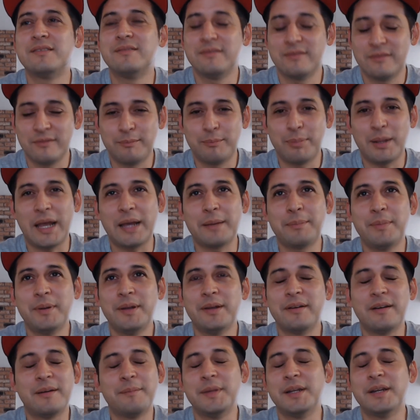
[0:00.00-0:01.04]

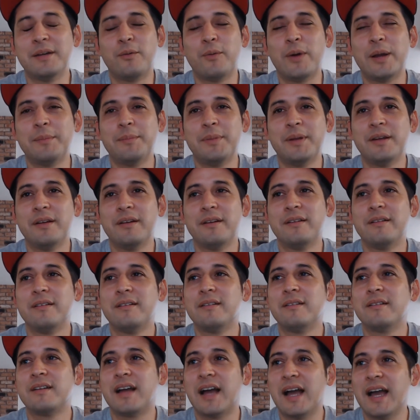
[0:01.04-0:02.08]
Whitebeard,
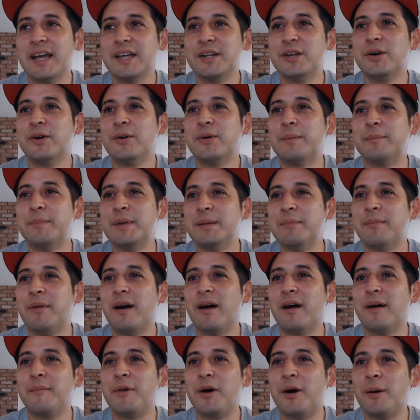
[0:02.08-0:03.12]
Kaido, and Big
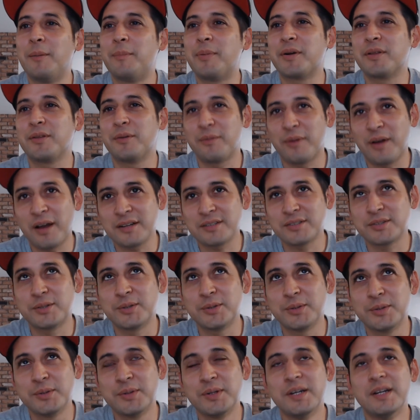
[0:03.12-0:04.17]
Mom, all part of the Rocks
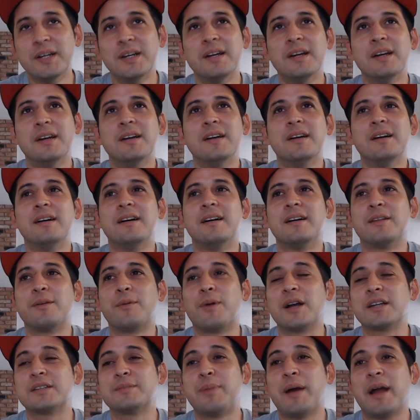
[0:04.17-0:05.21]
crew, the
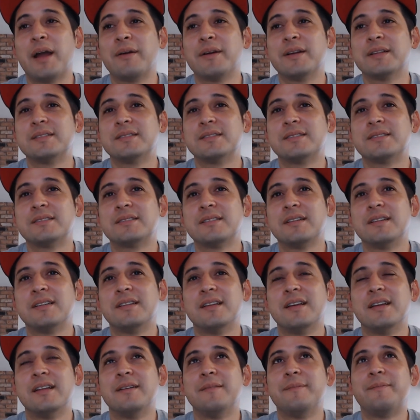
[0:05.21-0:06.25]
Rocks Pirates, and
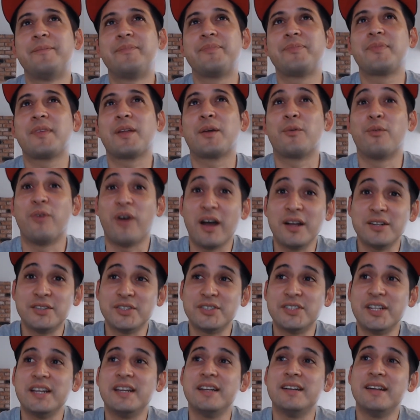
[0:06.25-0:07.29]
then Roger
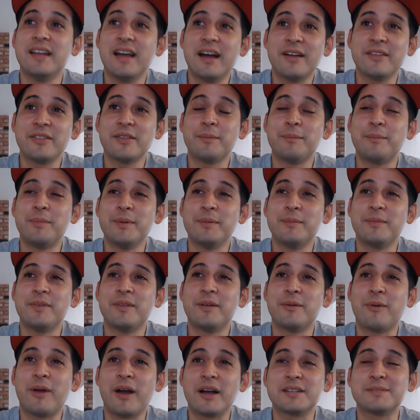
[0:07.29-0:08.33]
taking down the
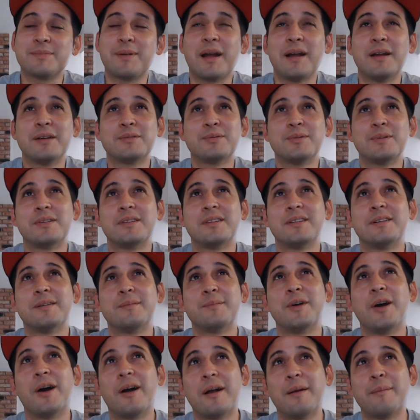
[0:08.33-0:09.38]
Rocks Pirates with
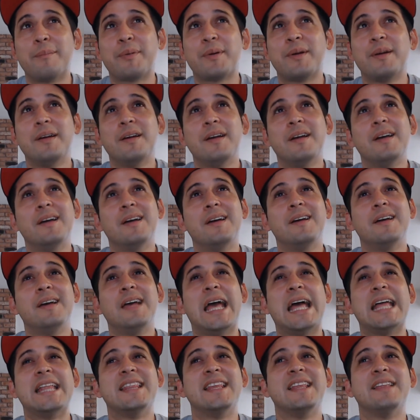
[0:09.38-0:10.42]
Garp.
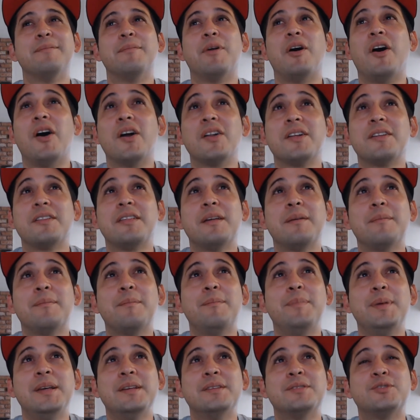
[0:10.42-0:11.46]
And then all of them
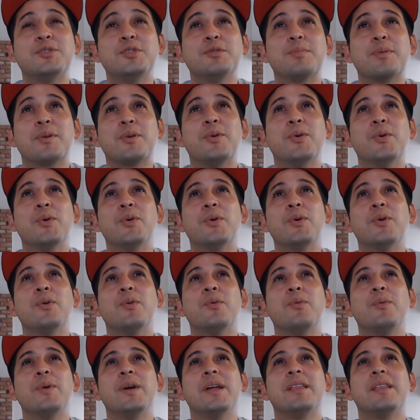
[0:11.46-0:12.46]
being super cool with